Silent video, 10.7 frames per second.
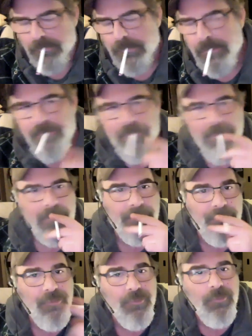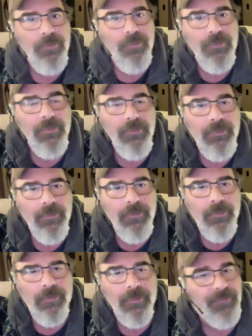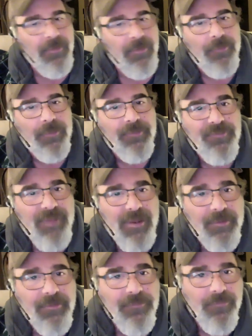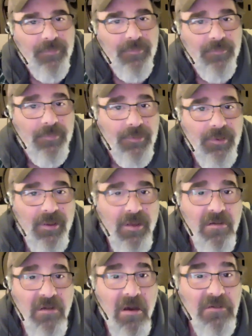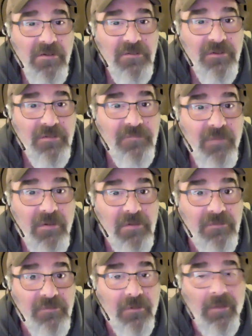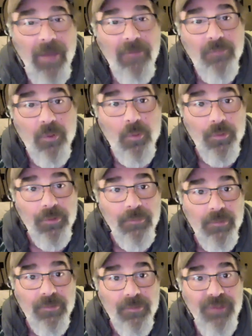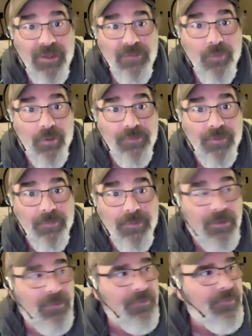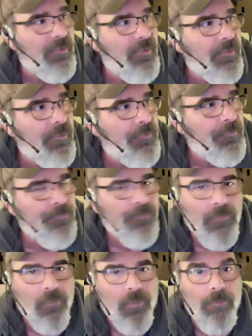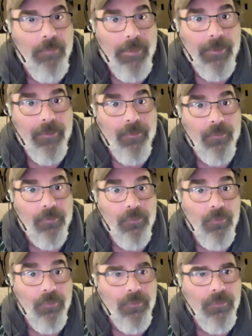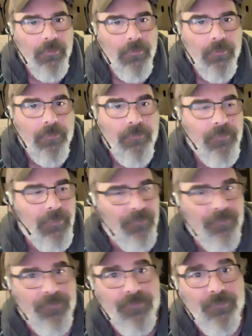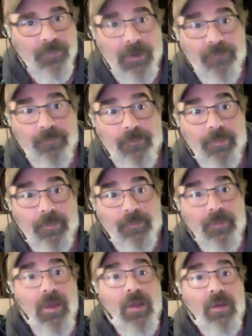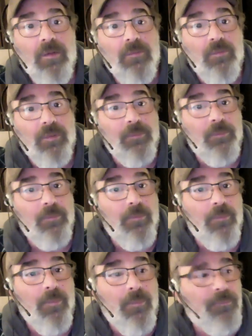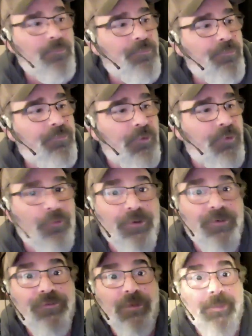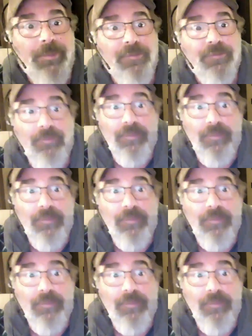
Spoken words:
I rarely do, because I don't need the static from everybody. Oh, you're just fucking drunk. I was more worried about a Sasquatch coming to get us, or a bear, or a cougar, because we'll have we the grease drippings from the